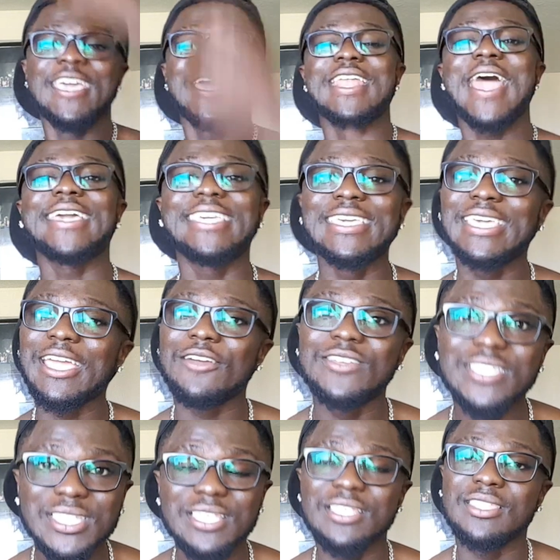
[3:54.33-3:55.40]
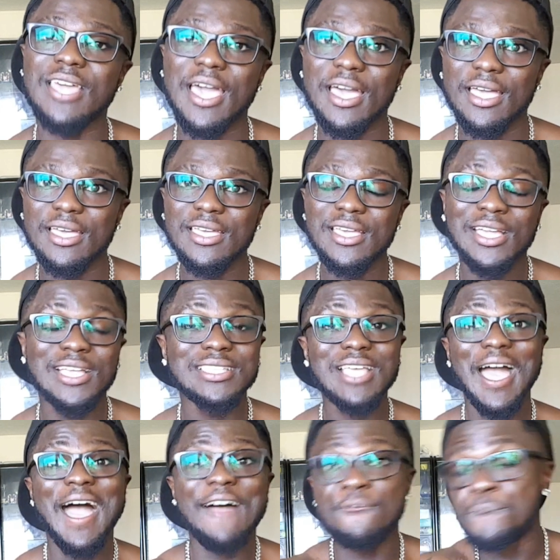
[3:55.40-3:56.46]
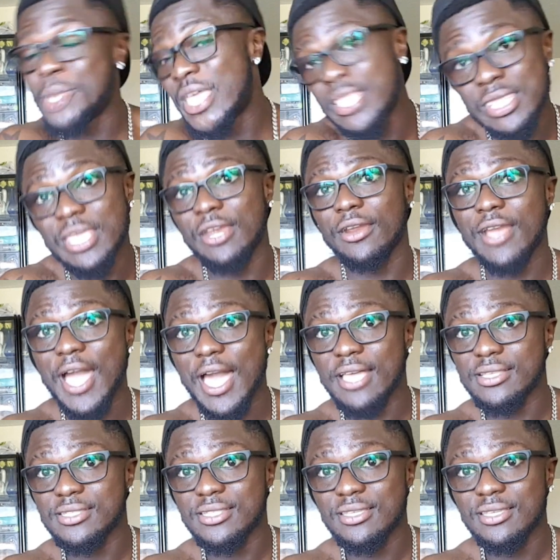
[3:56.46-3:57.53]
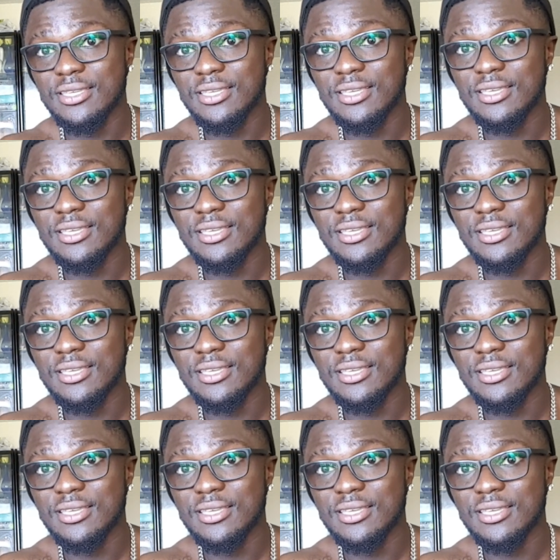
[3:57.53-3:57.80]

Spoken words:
And I can guarantee that. Because I've been there, guys.